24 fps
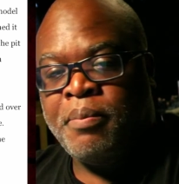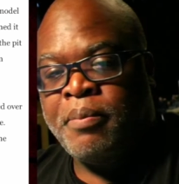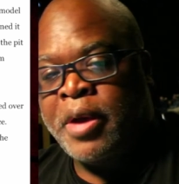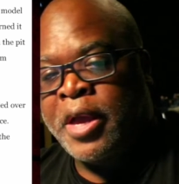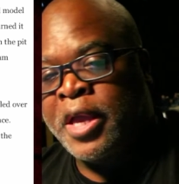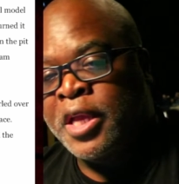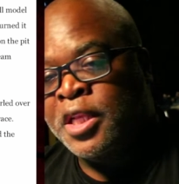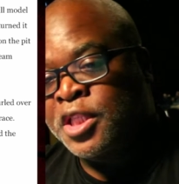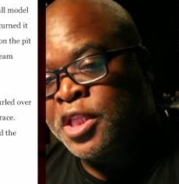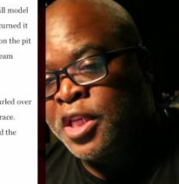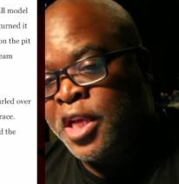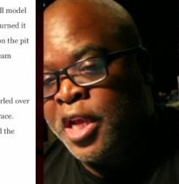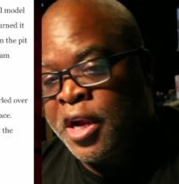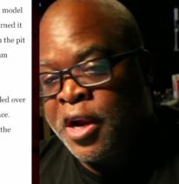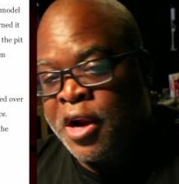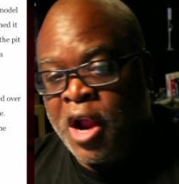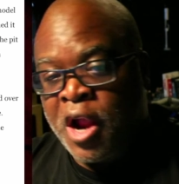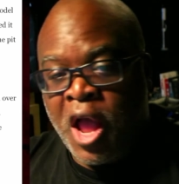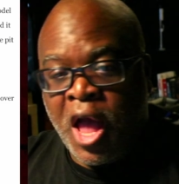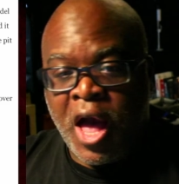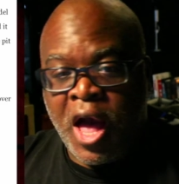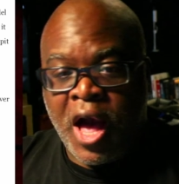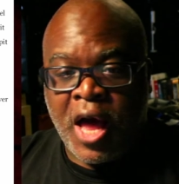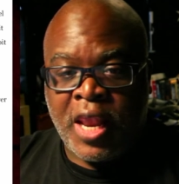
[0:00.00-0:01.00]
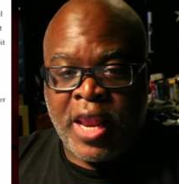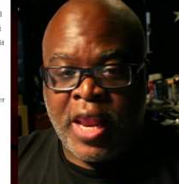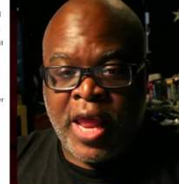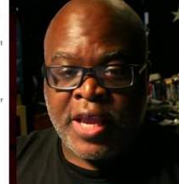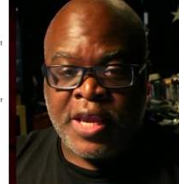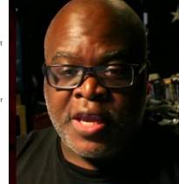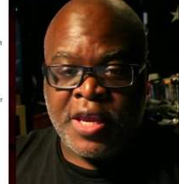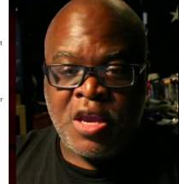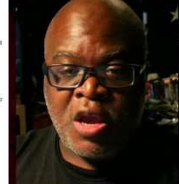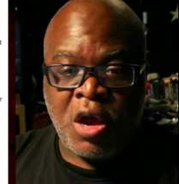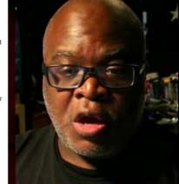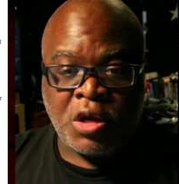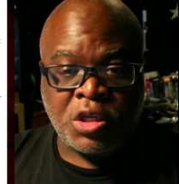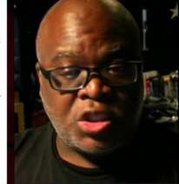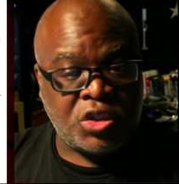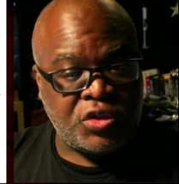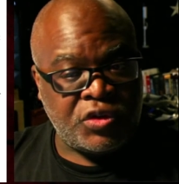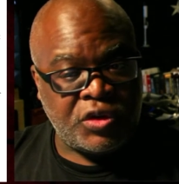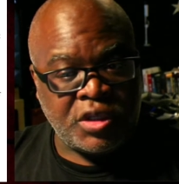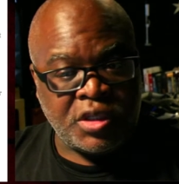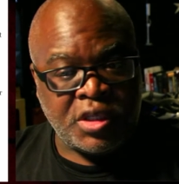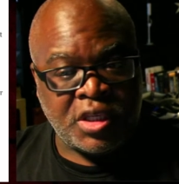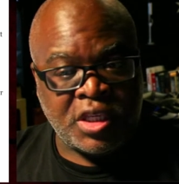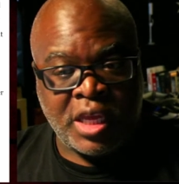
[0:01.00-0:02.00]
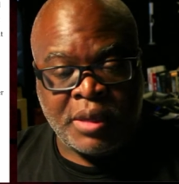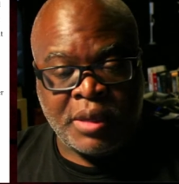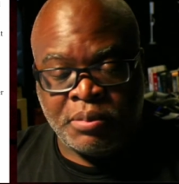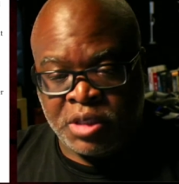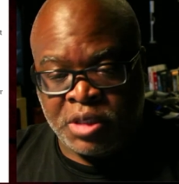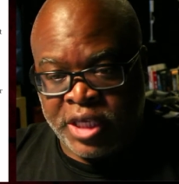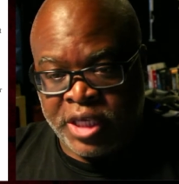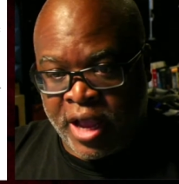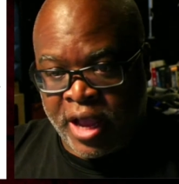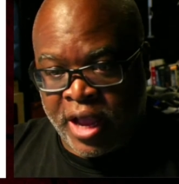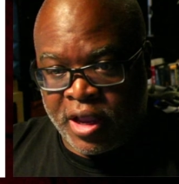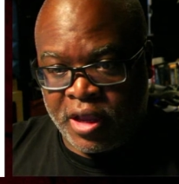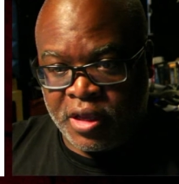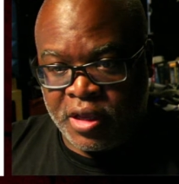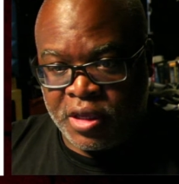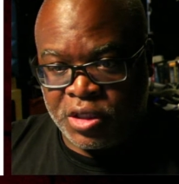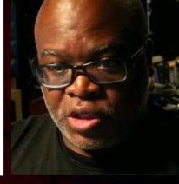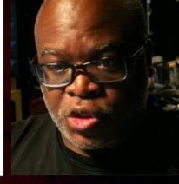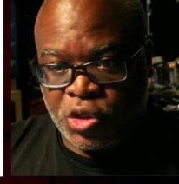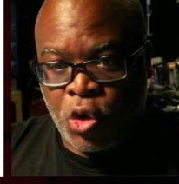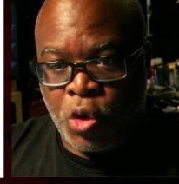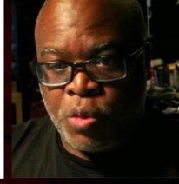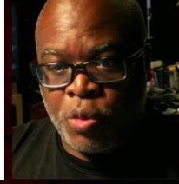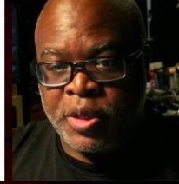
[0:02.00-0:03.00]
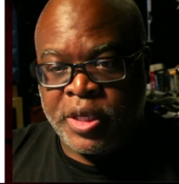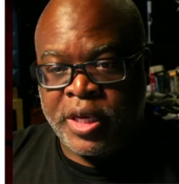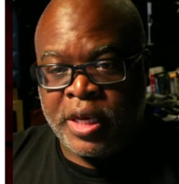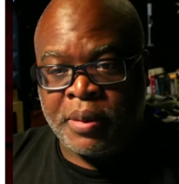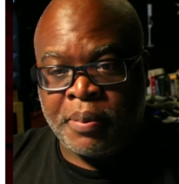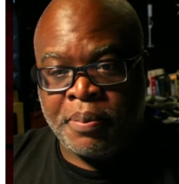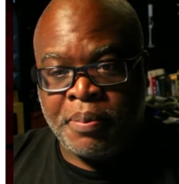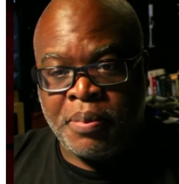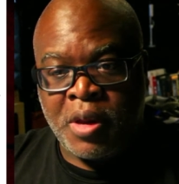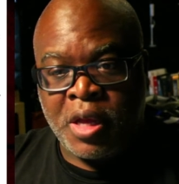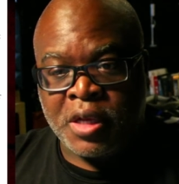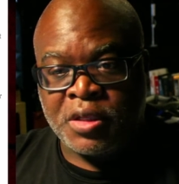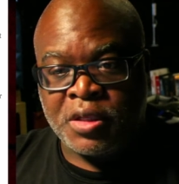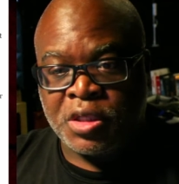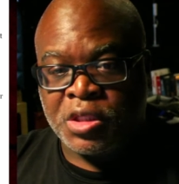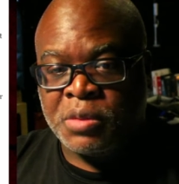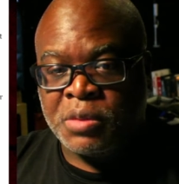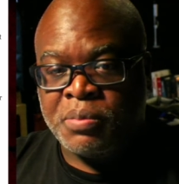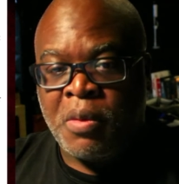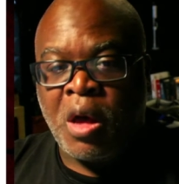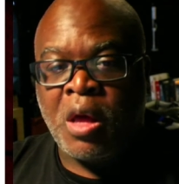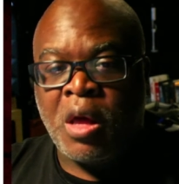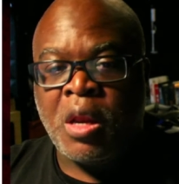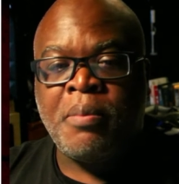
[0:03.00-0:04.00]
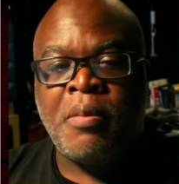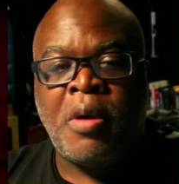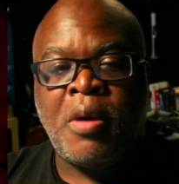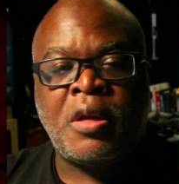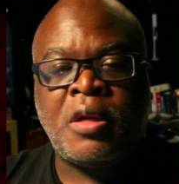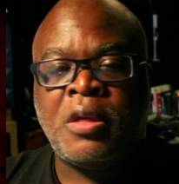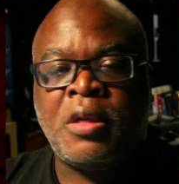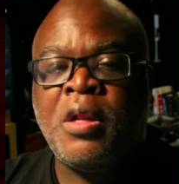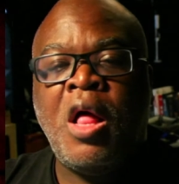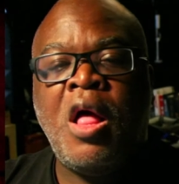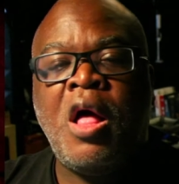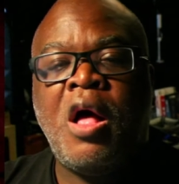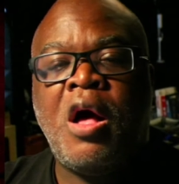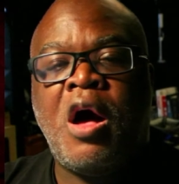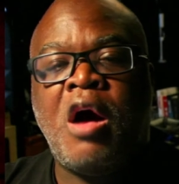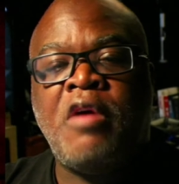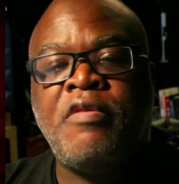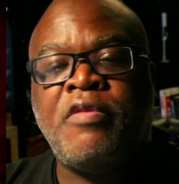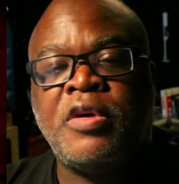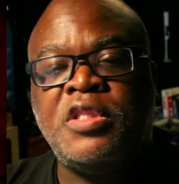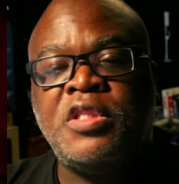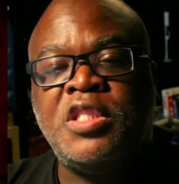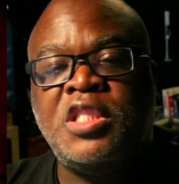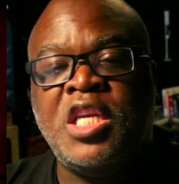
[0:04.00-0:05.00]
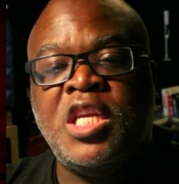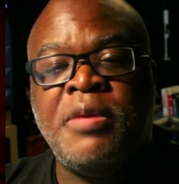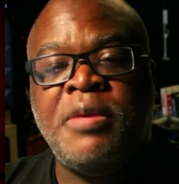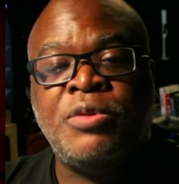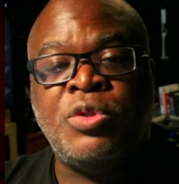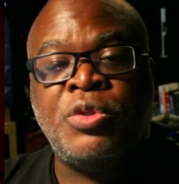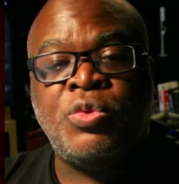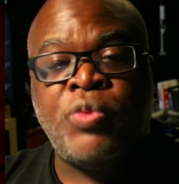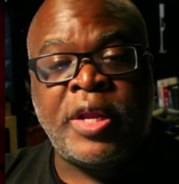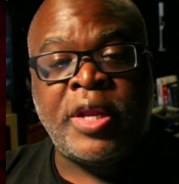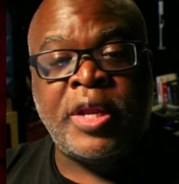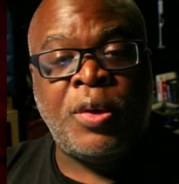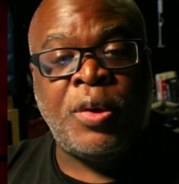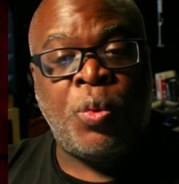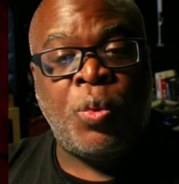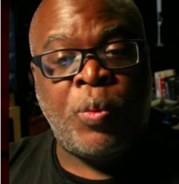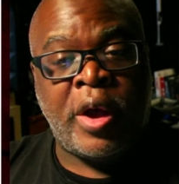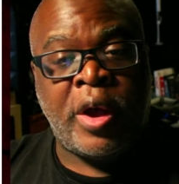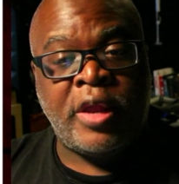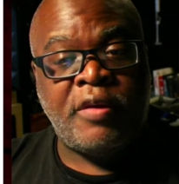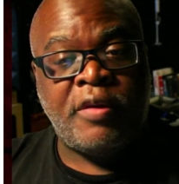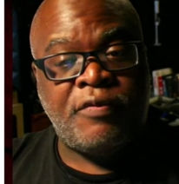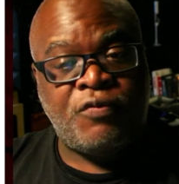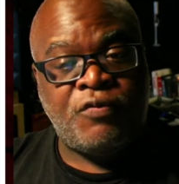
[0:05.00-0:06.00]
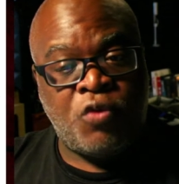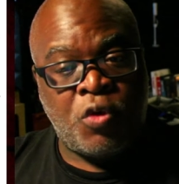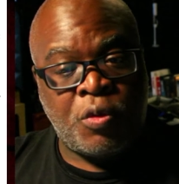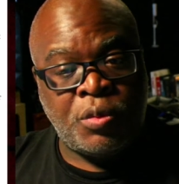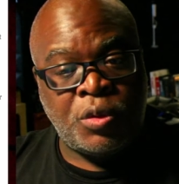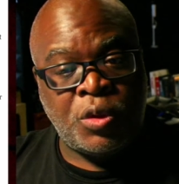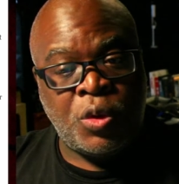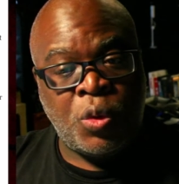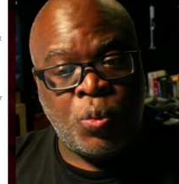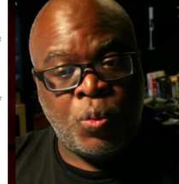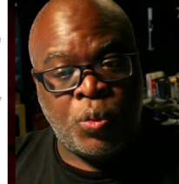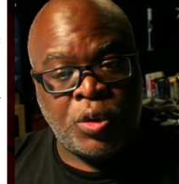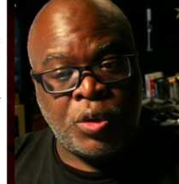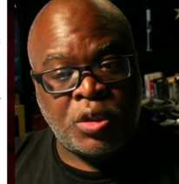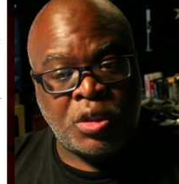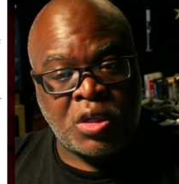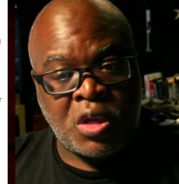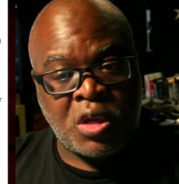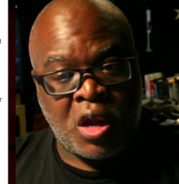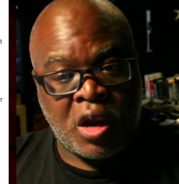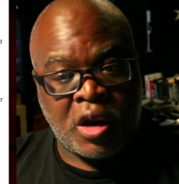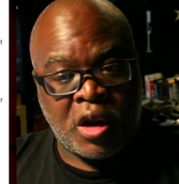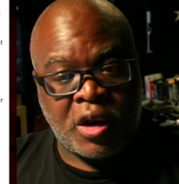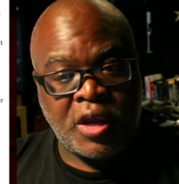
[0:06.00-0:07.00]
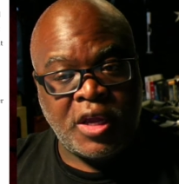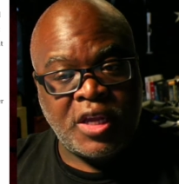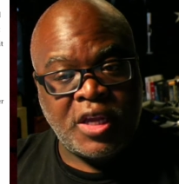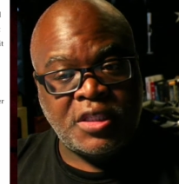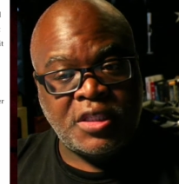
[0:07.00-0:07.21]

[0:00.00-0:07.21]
My engineer, a lanky Australian named Jack, sobered and plucked a small model of our team's red and white Formula World car